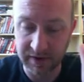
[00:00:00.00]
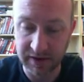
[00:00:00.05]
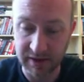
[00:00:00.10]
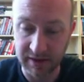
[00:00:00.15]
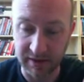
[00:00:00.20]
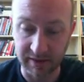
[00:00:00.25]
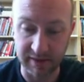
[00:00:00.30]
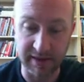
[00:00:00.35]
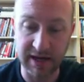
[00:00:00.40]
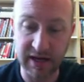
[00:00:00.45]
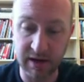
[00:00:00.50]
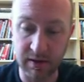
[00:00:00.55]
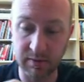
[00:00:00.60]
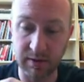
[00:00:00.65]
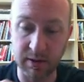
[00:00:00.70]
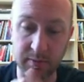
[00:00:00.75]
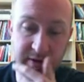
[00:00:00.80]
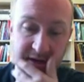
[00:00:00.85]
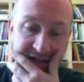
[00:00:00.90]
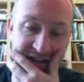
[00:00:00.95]
Now what
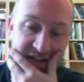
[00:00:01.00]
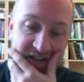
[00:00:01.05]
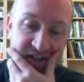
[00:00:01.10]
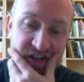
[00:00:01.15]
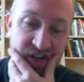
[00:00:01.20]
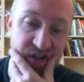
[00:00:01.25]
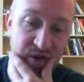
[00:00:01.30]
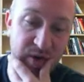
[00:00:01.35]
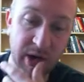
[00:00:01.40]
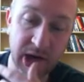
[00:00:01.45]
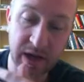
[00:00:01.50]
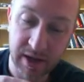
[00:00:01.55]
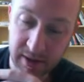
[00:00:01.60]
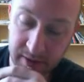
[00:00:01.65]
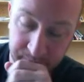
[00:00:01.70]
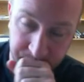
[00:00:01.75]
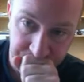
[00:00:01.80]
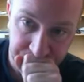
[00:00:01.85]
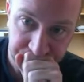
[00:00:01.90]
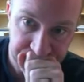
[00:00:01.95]
we need to do
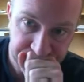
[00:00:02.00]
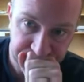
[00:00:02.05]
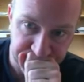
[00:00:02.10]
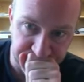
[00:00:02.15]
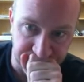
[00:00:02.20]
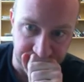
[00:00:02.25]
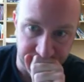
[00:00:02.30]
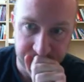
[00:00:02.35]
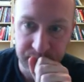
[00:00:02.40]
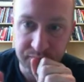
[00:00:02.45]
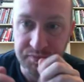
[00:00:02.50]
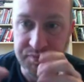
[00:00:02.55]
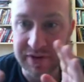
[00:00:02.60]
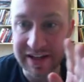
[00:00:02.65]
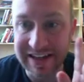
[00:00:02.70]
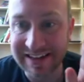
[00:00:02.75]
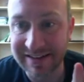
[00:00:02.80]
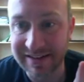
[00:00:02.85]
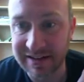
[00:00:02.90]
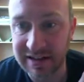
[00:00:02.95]

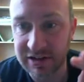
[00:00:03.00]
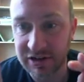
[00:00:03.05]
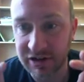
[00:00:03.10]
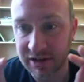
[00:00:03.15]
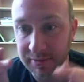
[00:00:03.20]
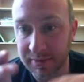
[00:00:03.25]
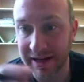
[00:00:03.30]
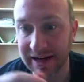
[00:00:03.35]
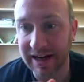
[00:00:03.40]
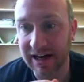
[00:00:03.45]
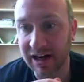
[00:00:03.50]
is determine how